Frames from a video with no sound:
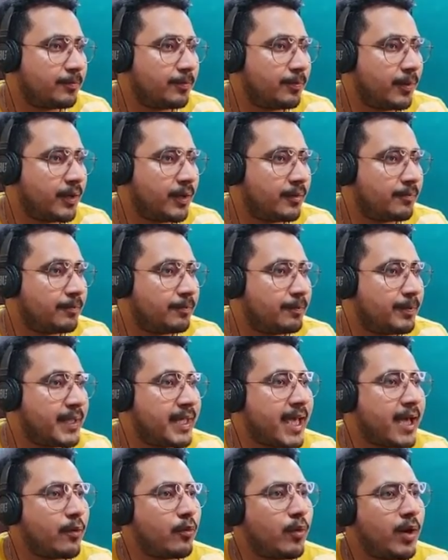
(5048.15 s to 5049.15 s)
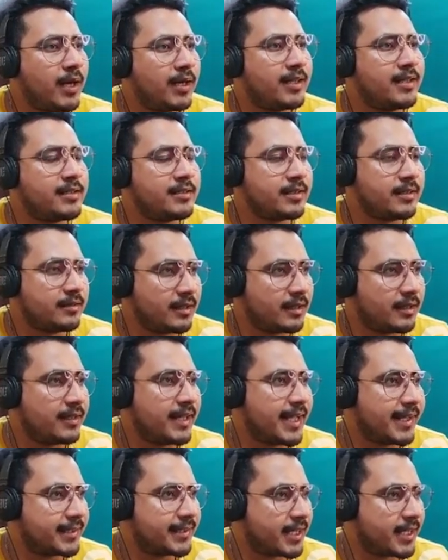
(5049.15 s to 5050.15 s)
But PM1 is the
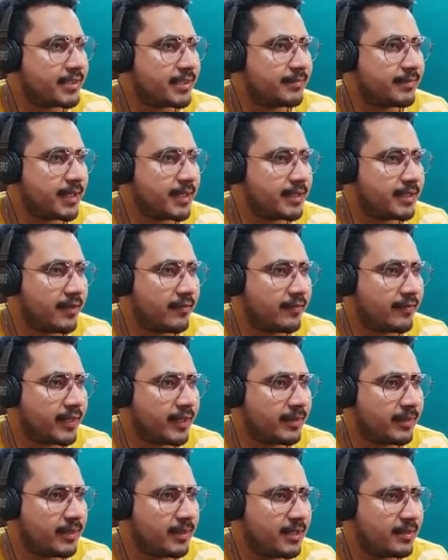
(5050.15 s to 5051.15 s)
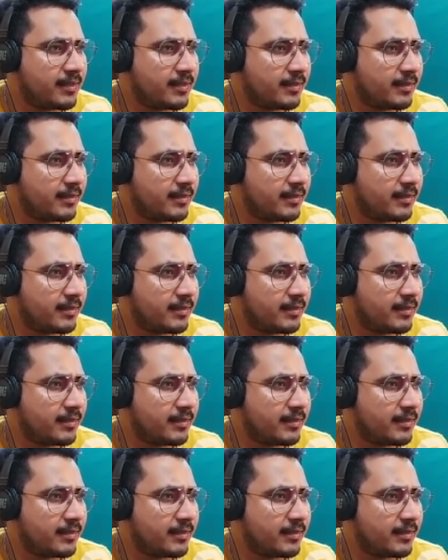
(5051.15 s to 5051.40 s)
next section that is happening, right?